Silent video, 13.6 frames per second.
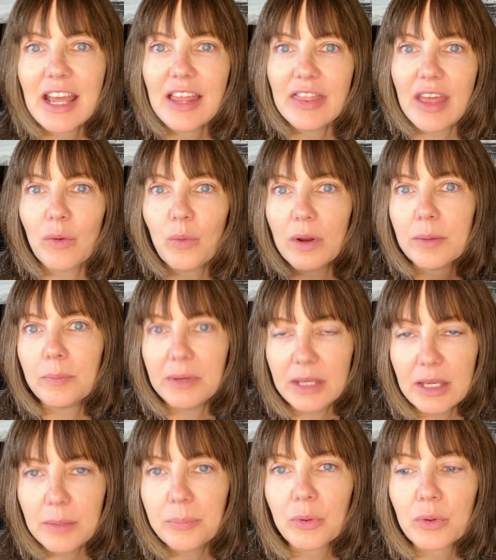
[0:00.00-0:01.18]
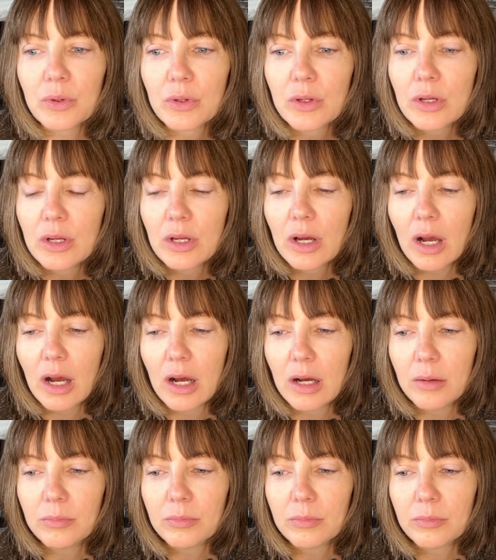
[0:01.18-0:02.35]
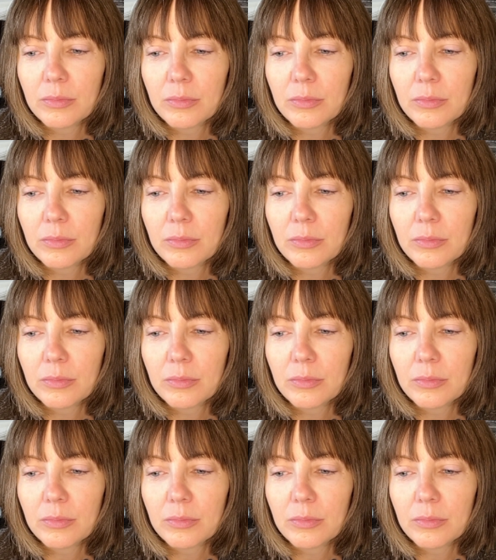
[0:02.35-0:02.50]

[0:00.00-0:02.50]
that when people um,